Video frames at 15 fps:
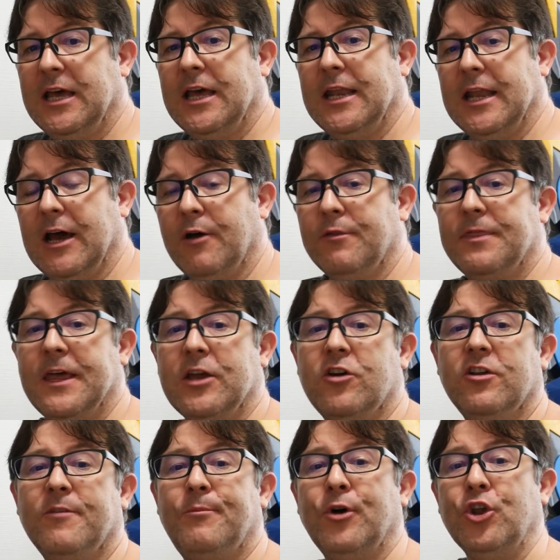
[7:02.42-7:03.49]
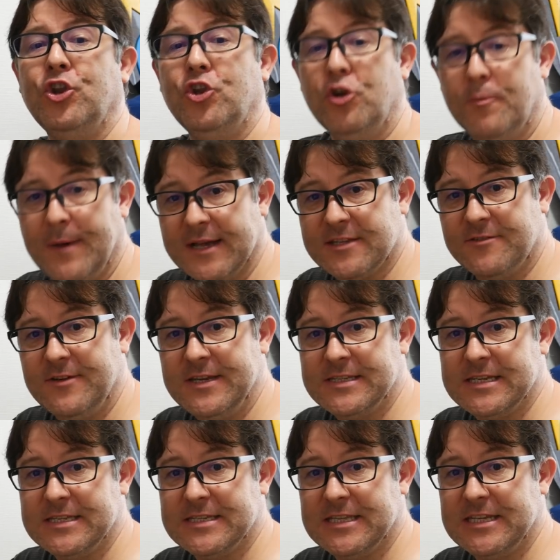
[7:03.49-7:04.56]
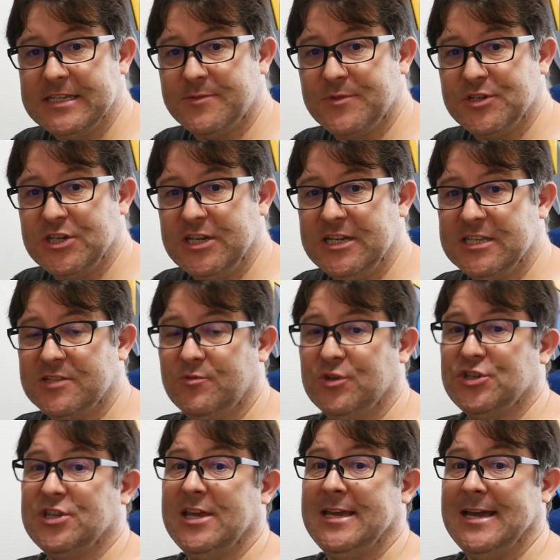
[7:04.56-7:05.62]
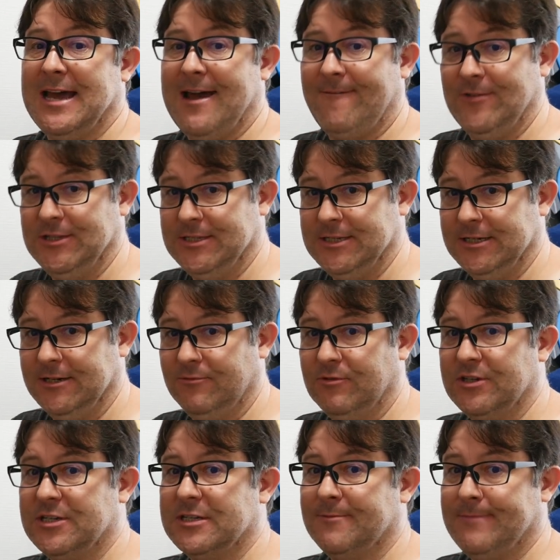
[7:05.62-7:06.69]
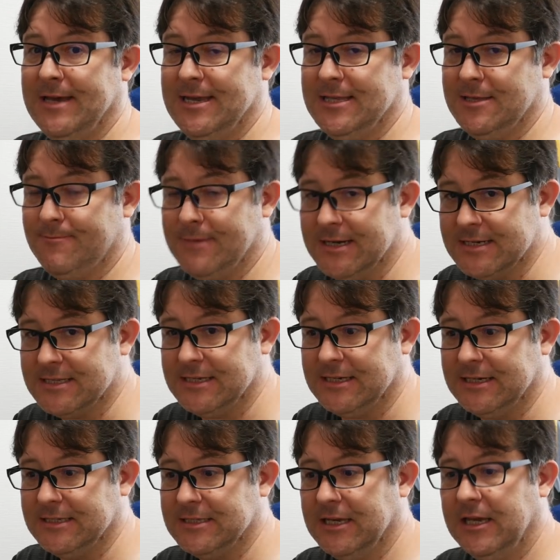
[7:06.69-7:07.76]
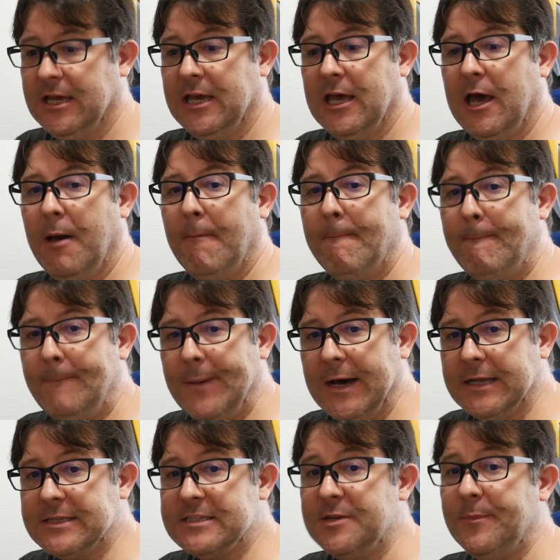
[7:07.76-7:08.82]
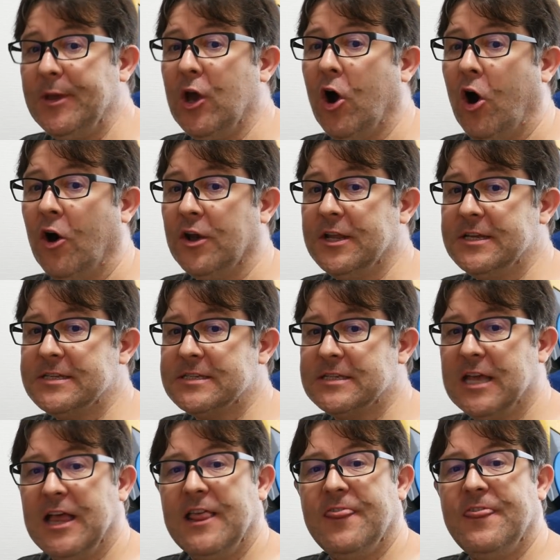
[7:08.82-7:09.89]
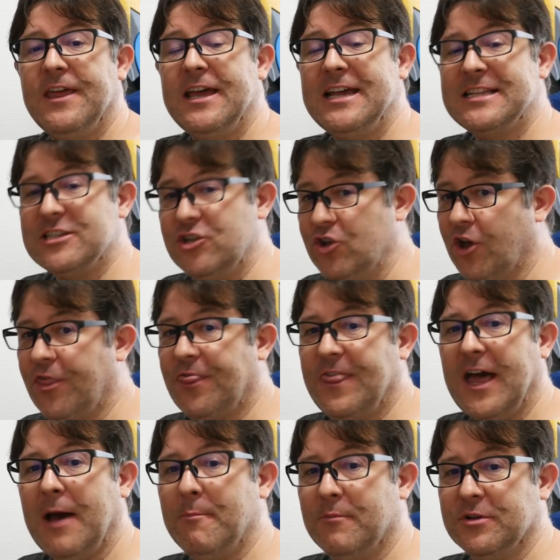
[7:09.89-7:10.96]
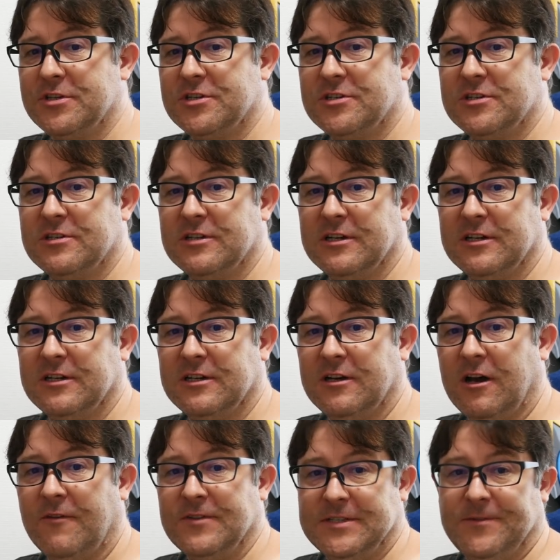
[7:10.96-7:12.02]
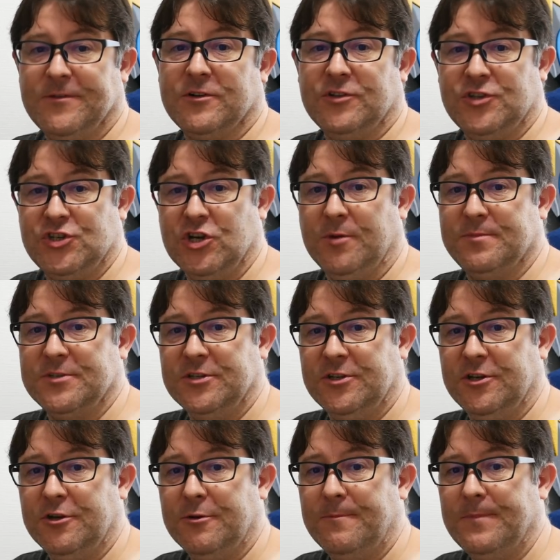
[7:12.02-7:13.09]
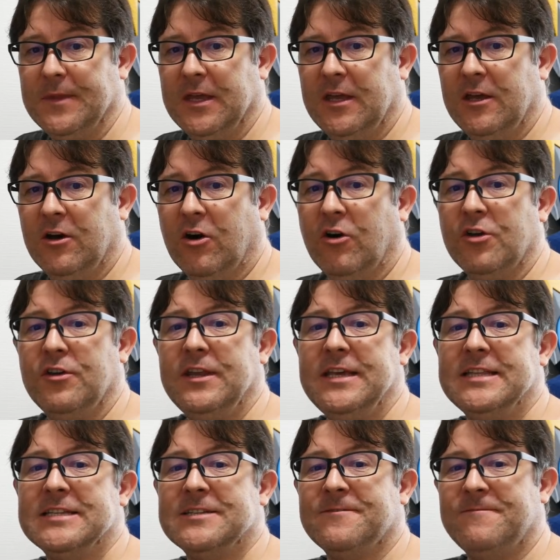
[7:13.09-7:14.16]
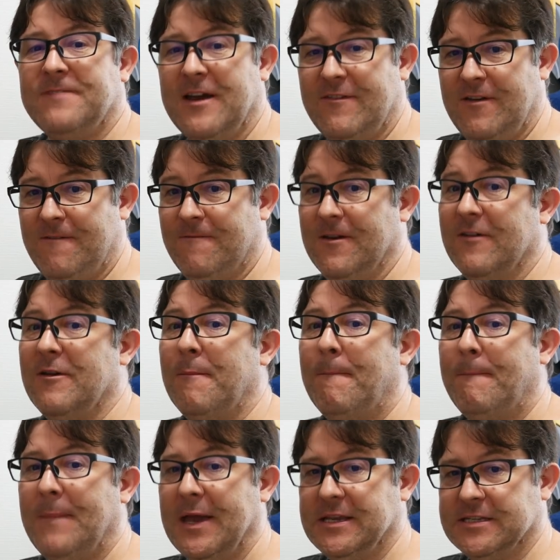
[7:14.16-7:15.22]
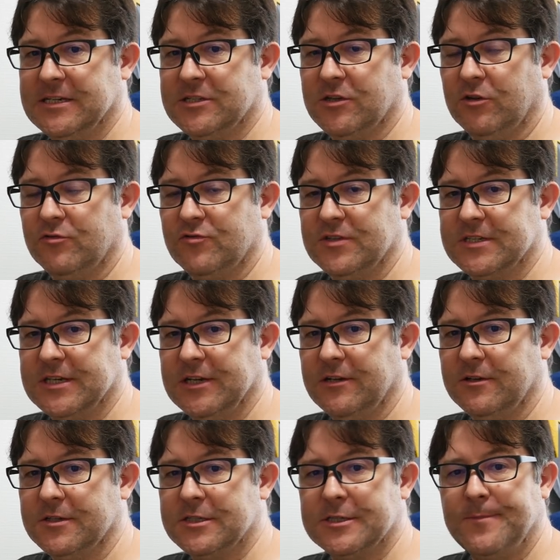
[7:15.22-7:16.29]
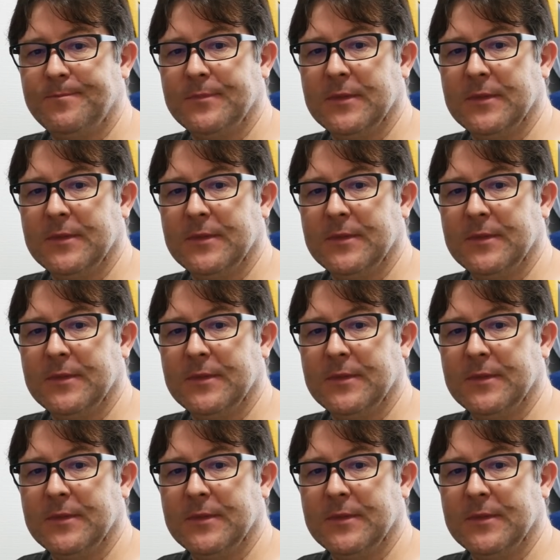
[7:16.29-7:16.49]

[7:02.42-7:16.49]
Now, they could have put new batteries into these machines, which they haven't done, which is a pain in the backside. But to be honest, it's not that much of a difficult job to do. All you need is very, very basic soldering skills.